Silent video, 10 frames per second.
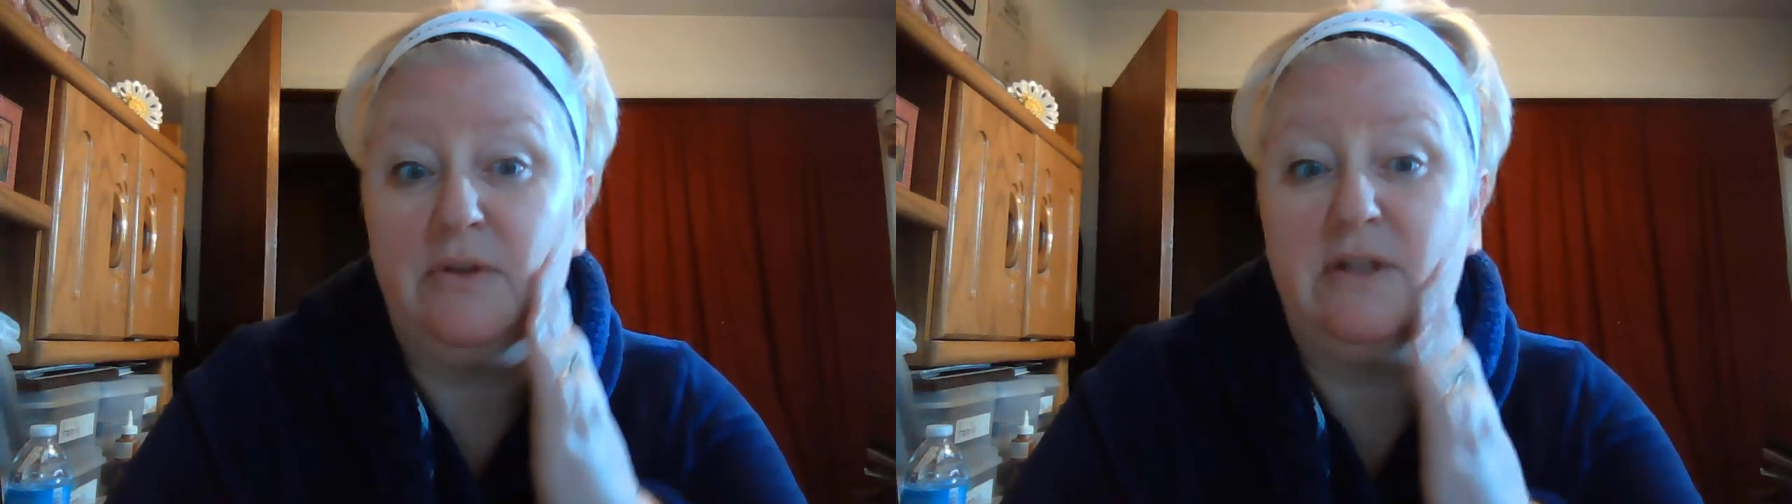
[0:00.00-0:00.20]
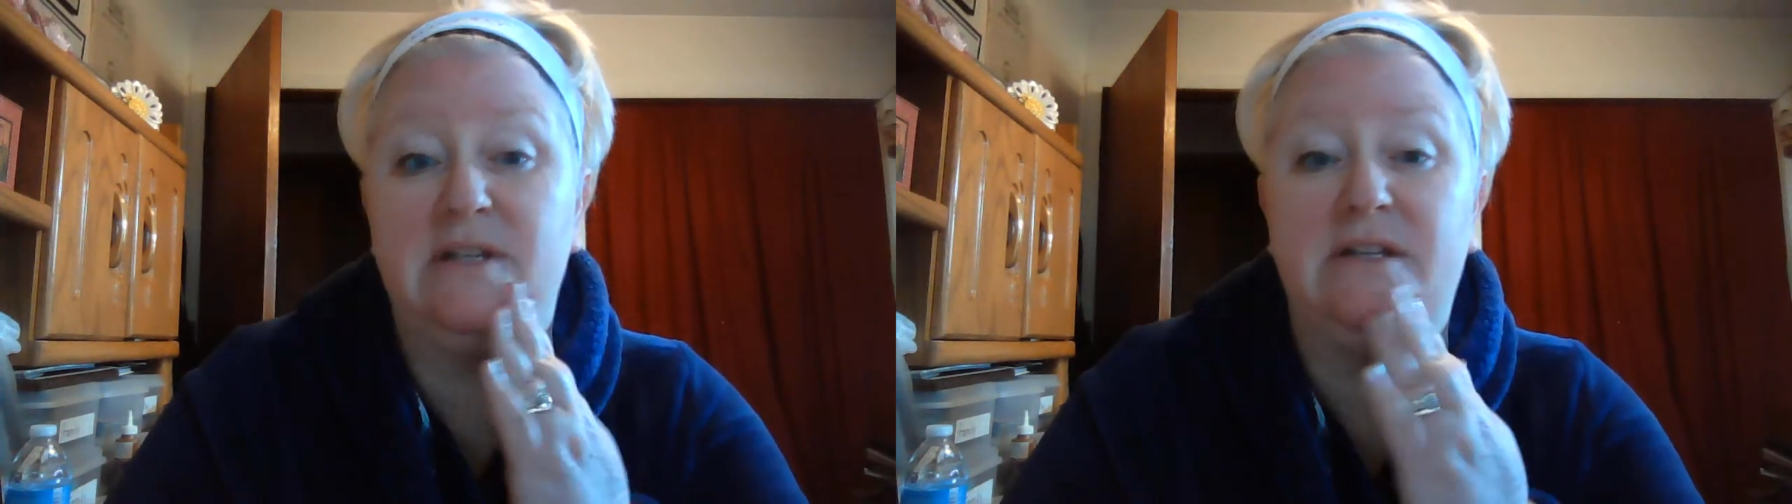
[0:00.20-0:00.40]

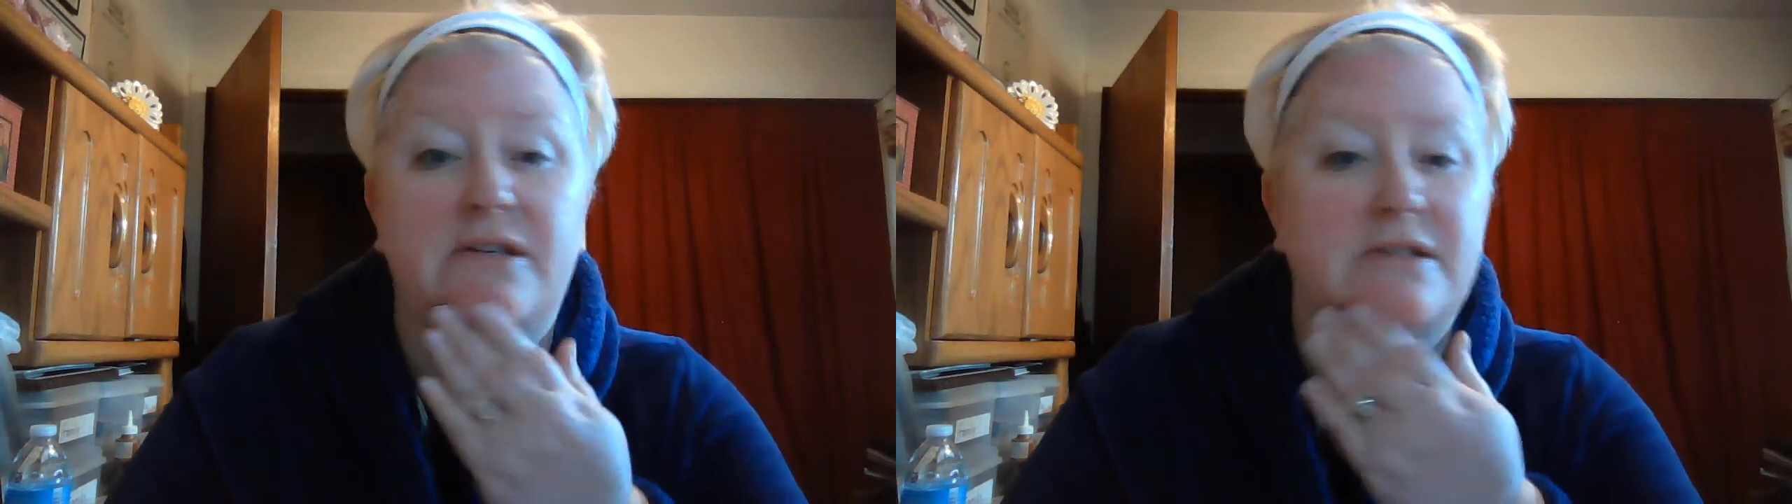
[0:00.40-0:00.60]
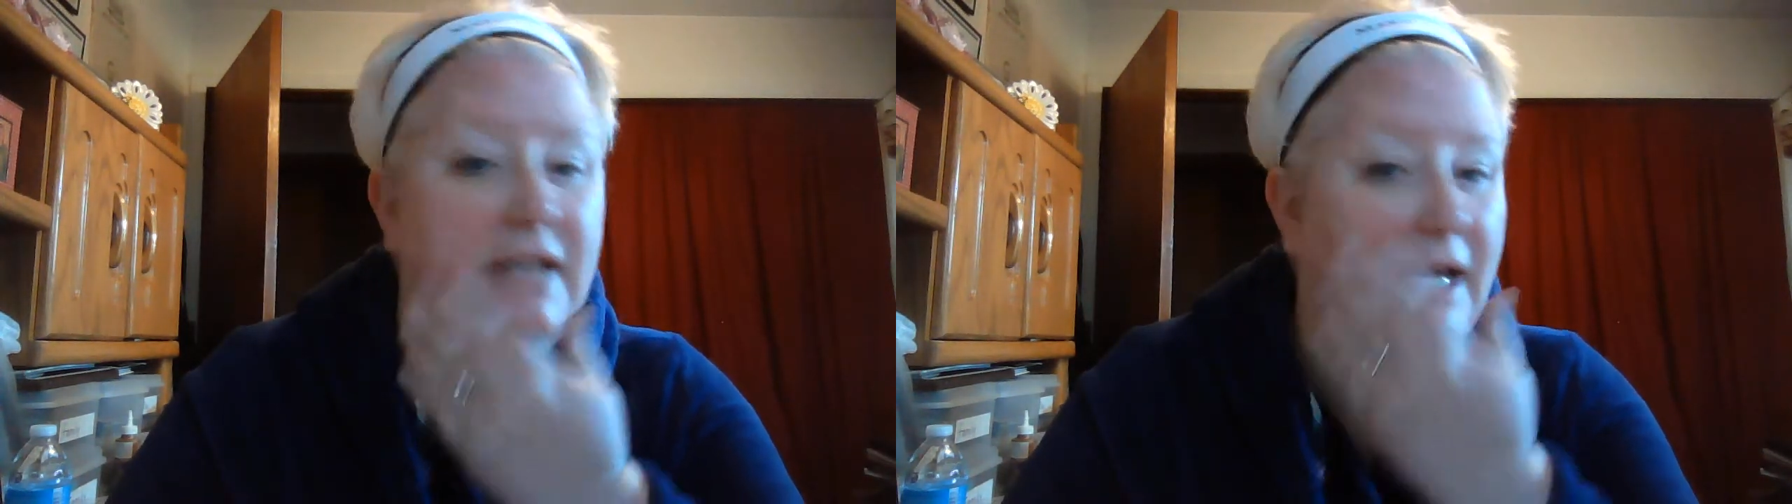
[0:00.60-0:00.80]
It's a little
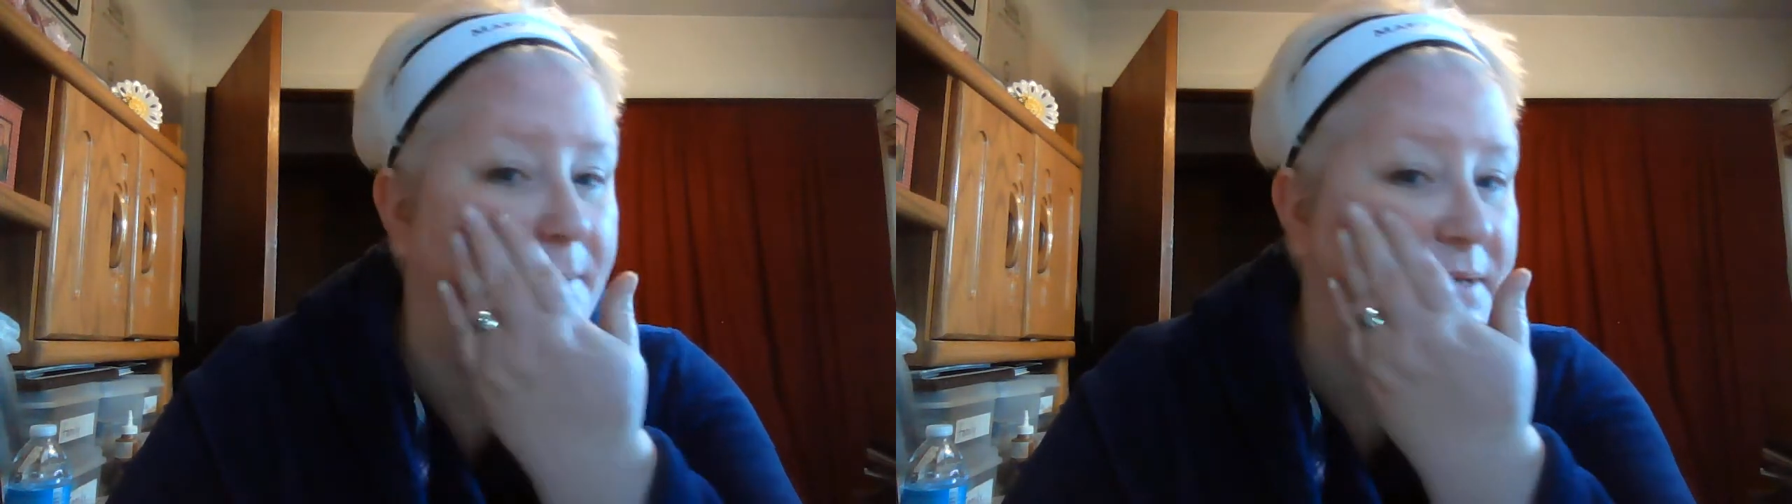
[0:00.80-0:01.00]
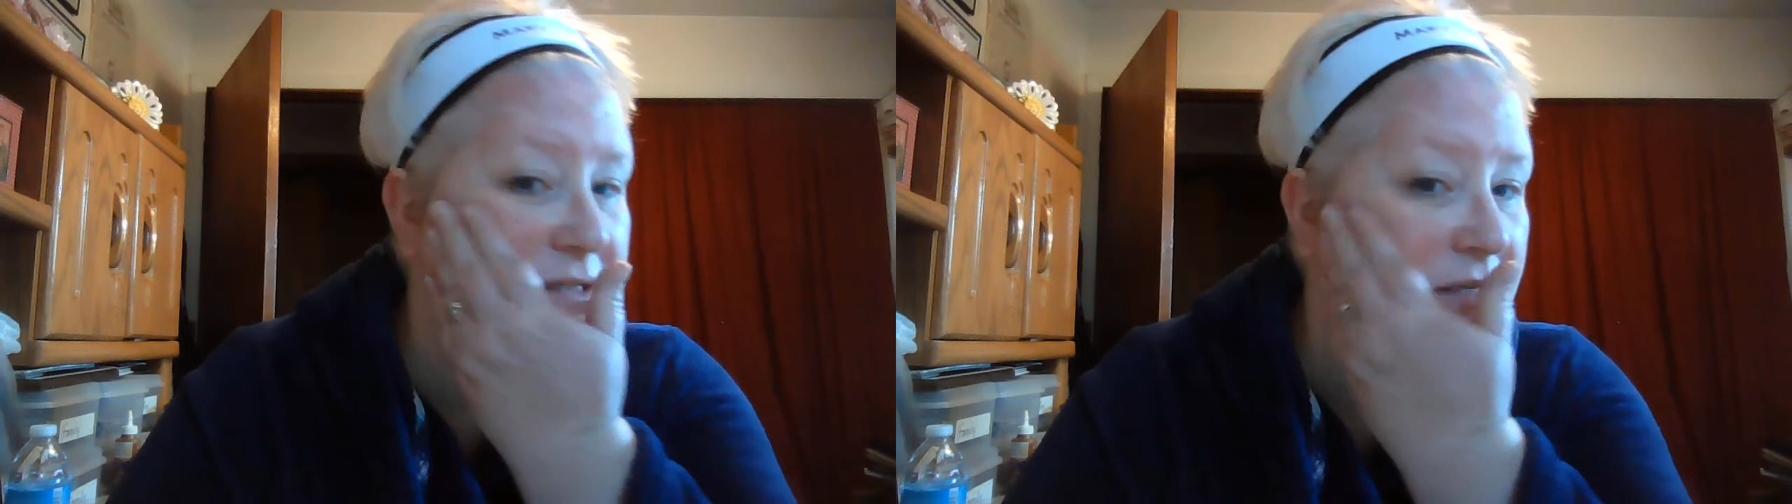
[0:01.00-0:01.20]
damp
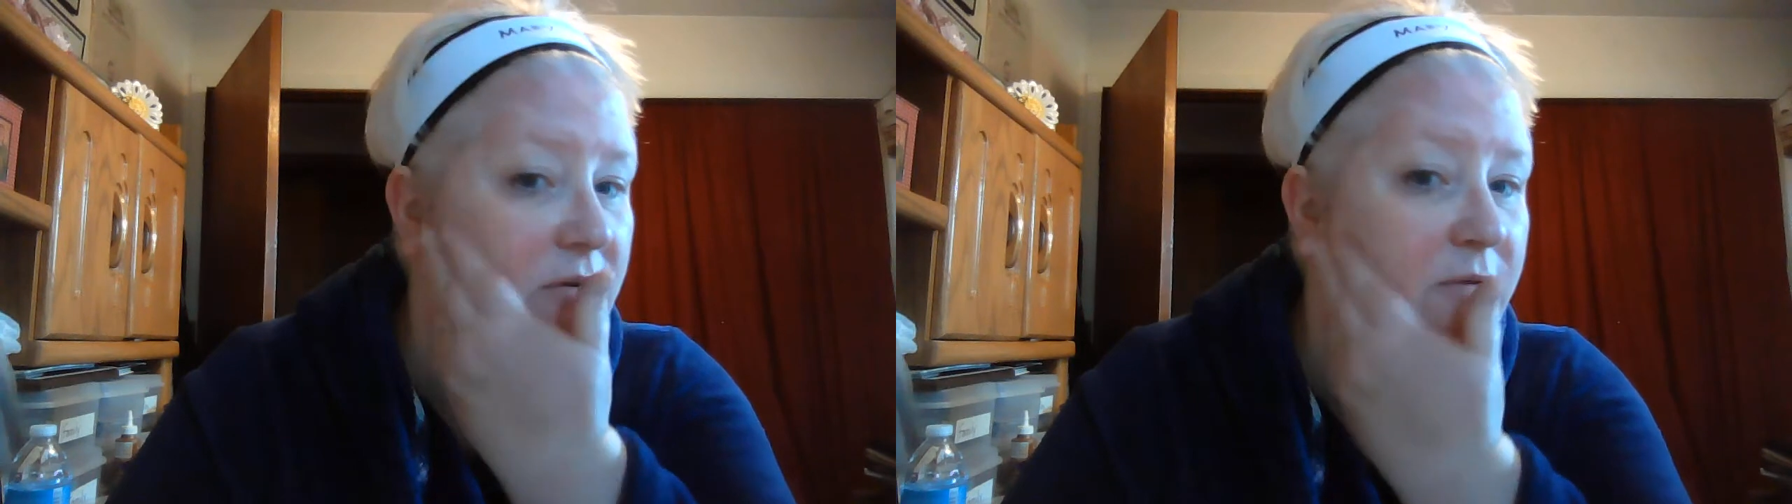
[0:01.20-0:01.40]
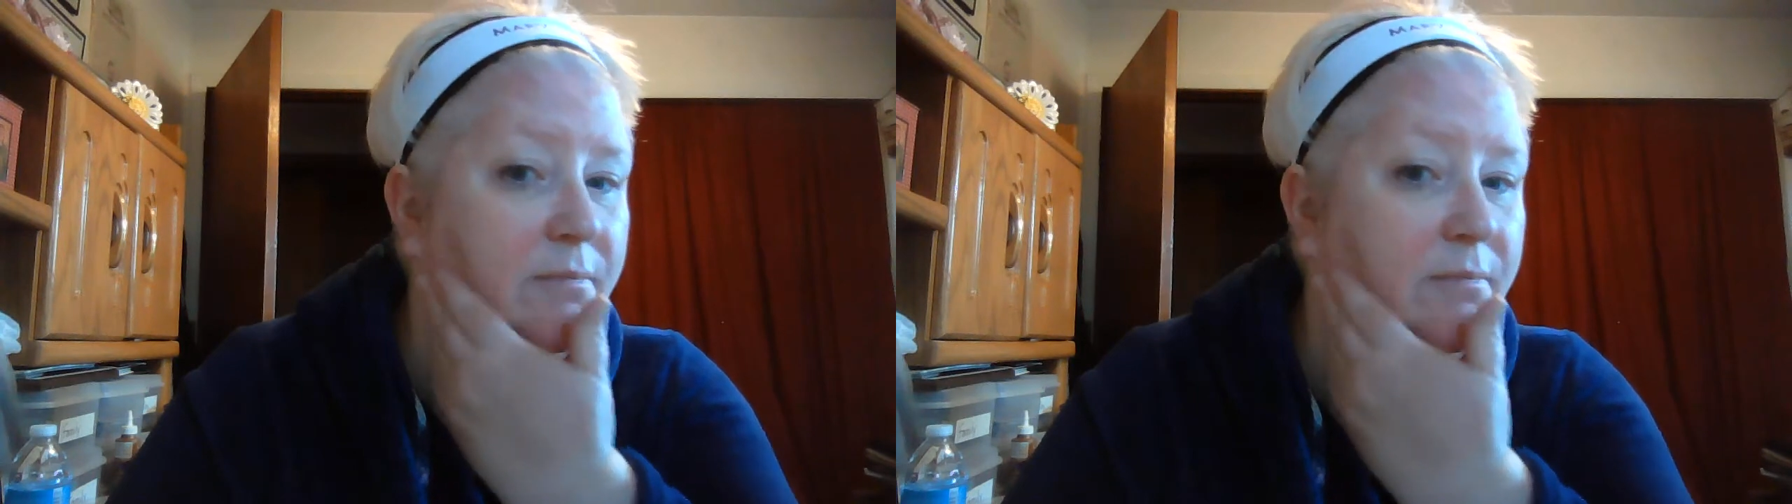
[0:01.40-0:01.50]
still,